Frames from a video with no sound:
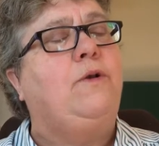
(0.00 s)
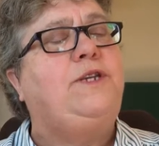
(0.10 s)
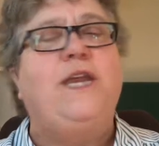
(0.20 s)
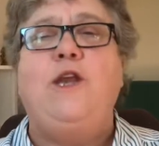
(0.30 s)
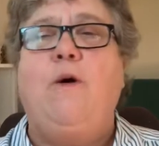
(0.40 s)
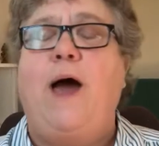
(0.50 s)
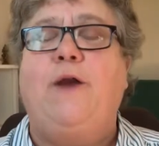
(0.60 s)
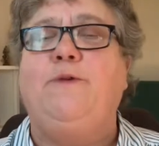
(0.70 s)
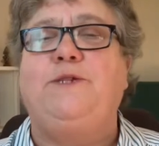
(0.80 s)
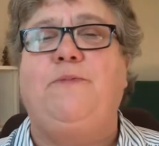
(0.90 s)
didn't know
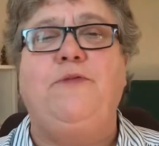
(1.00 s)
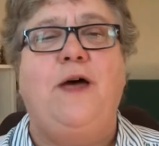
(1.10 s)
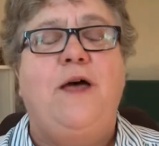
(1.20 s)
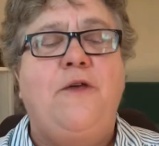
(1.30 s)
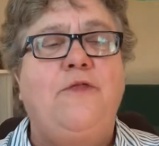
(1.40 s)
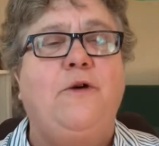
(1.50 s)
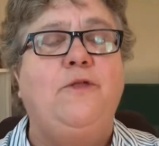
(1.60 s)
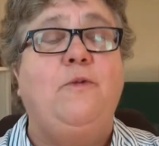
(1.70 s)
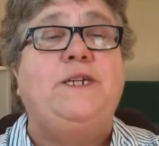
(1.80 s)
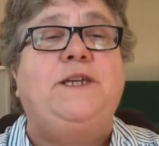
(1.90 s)
how to,
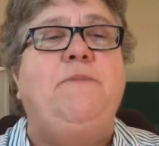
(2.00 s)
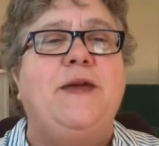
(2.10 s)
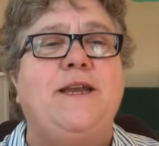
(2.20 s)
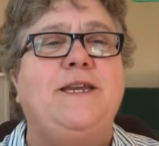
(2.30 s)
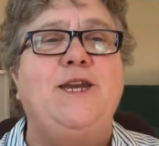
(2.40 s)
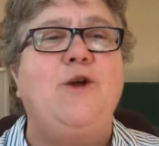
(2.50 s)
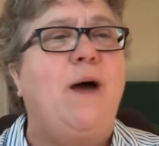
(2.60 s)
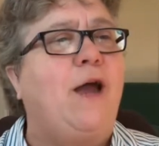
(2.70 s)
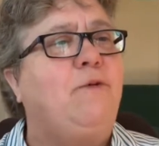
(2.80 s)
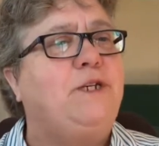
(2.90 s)
the recipient didn't know
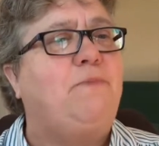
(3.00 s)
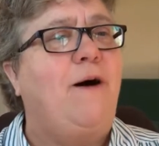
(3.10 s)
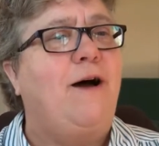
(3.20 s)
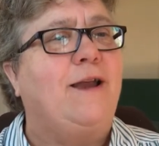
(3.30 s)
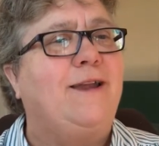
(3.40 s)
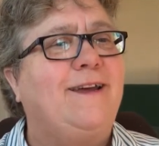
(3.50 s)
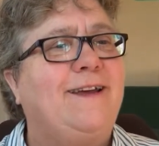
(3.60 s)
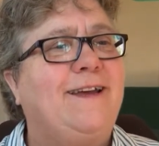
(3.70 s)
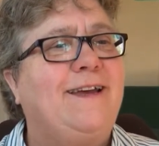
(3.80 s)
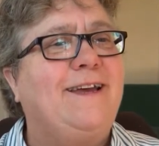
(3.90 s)
how to respond.
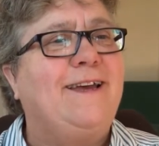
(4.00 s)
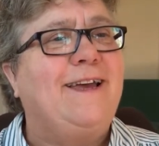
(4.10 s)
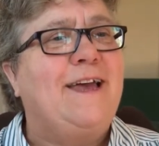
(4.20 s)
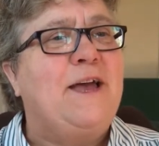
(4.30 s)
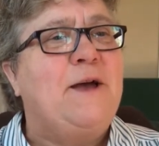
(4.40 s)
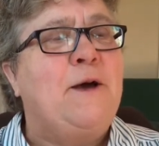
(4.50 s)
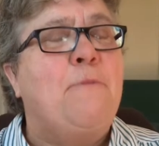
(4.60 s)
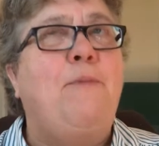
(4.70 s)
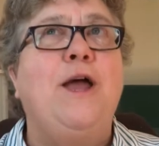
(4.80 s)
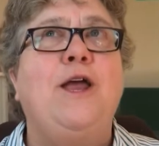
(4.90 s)

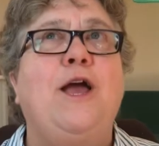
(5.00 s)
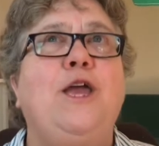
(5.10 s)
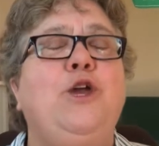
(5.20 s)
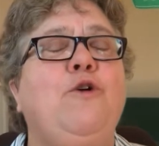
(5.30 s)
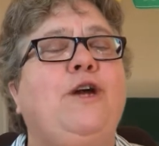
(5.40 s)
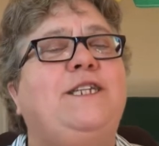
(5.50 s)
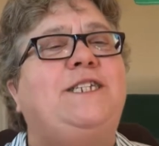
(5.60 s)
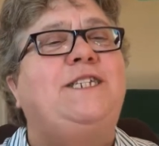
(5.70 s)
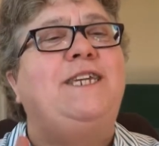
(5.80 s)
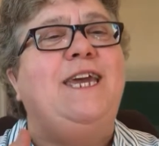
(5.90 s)
But you could
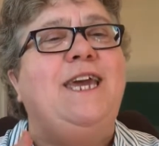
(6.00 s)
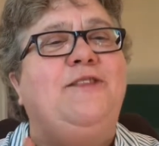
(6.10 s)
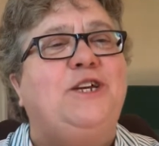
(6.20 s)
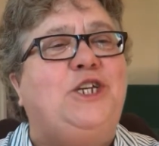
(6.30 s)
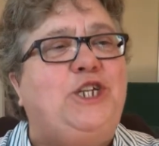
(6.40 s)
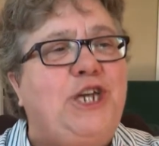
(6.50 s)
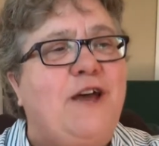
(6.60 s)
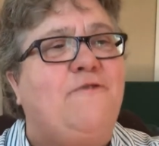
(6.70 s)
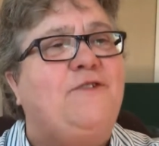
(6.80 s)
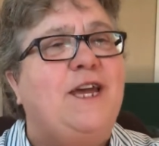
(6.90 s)
see the
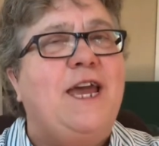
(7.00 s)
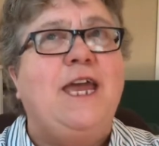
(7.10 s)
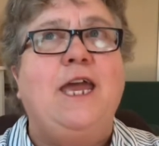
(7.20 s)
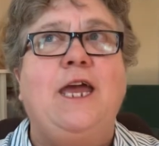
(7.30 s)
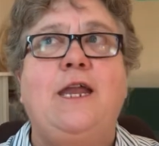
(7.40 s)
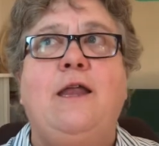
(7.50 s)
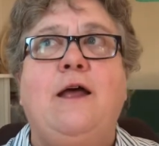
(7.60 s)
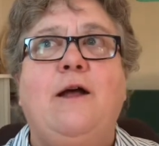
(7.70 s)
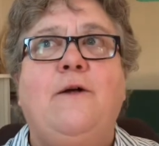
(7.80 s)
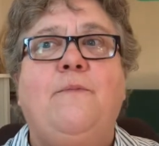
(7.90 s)
shift in
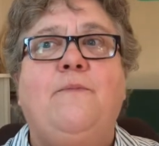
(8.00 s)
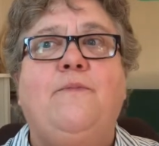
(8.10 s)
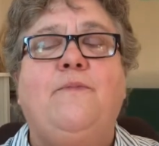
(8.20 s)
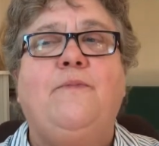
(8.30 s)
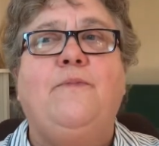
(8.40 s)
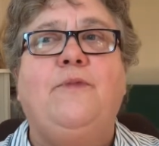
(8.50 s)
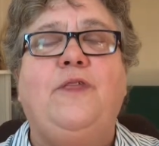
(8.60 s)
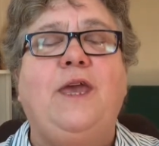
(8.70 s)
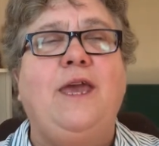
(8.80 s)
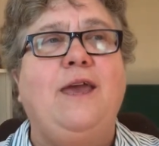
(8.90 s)

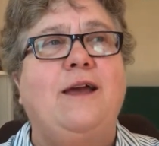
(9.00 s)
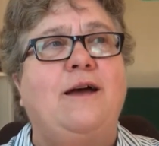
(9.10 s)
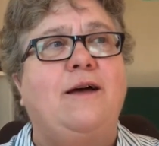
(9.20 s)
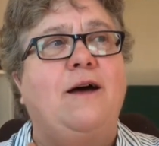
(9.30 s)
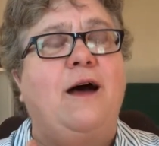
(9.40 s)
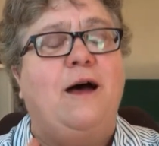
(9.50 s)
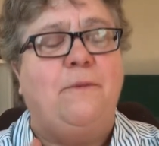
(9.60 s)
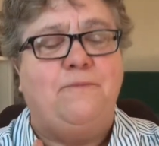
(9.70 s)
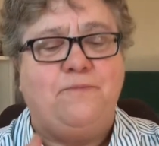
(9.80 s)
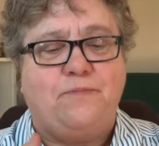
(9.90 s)
the
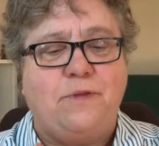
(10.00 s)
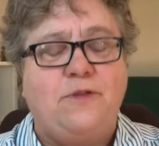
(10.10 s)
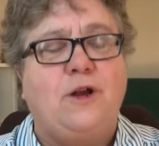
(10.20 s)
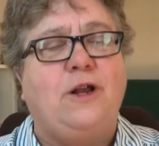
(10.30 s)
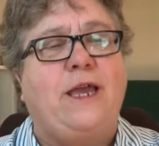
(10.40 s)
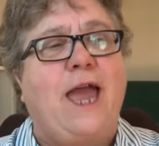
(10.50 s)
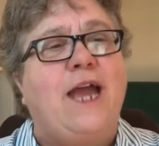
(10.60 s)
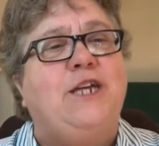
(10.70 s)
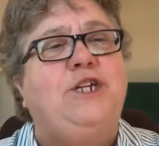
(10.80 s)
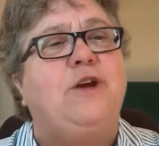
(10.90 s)

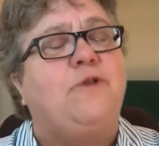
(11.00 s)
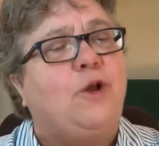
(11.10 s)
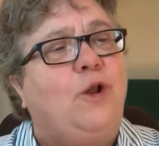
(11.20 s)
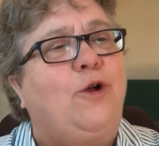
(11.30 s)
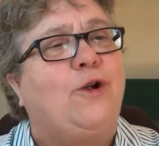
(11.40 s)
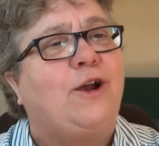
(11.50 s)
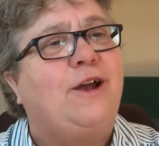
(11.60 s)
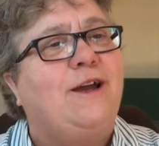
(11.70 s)
cashier, the clerk.